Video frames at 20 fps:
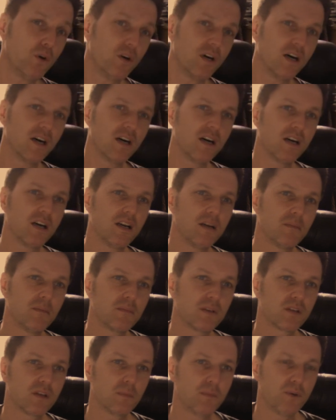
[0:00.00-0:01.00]
I'm
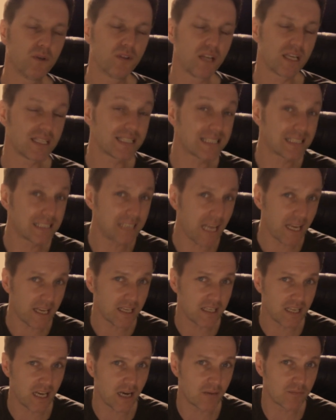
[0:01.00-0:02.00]
going to put their
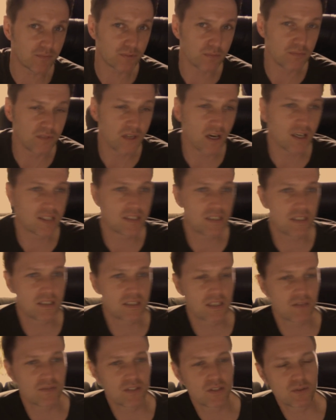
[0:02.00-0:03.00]
second album from
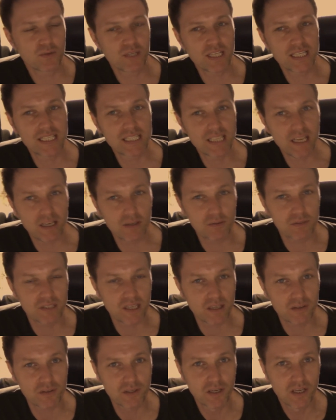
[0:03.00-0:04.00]
1973,
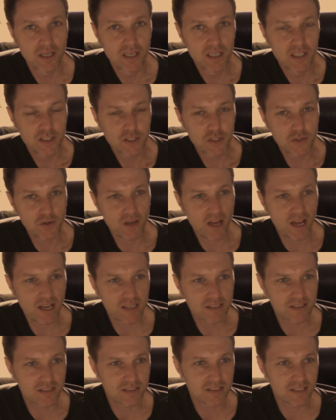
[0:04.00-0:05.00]
Countdown to
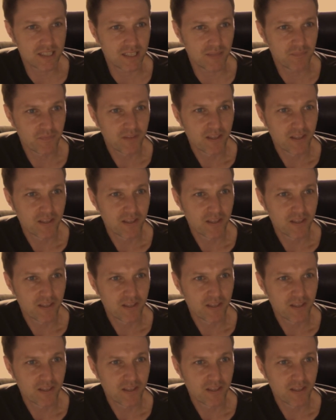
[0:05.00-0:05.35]
Ecstasy.